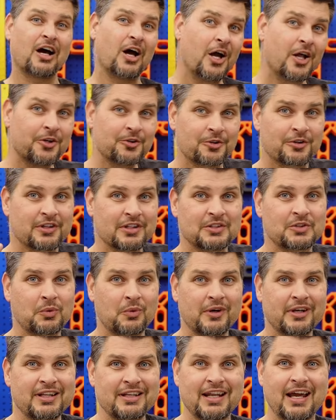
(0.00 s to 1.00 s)
one hundred
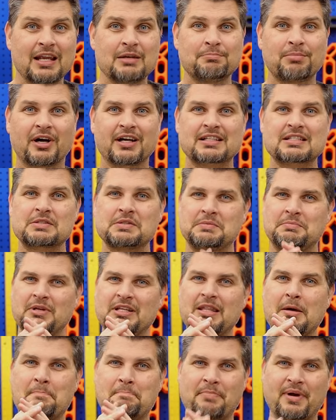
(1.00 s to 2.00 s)
twenty-nine bucks would
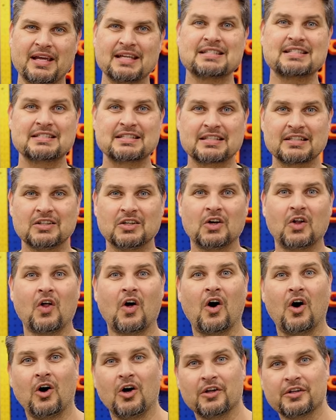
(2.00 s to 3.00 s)
be the best
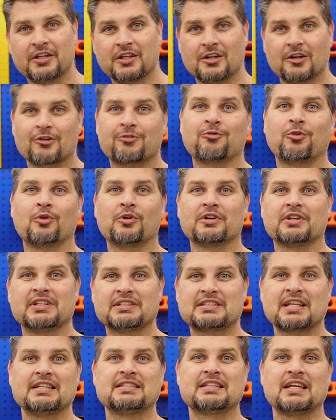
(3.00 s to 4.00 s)
deal all year for
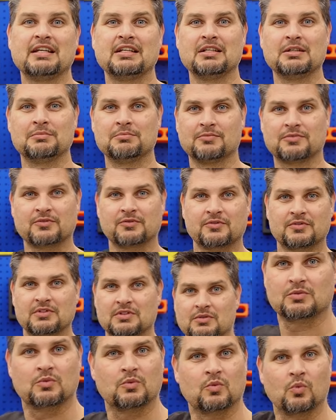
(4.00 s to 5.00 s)
the Titanium
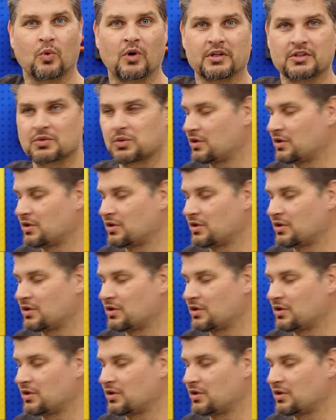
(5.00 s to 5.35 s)
one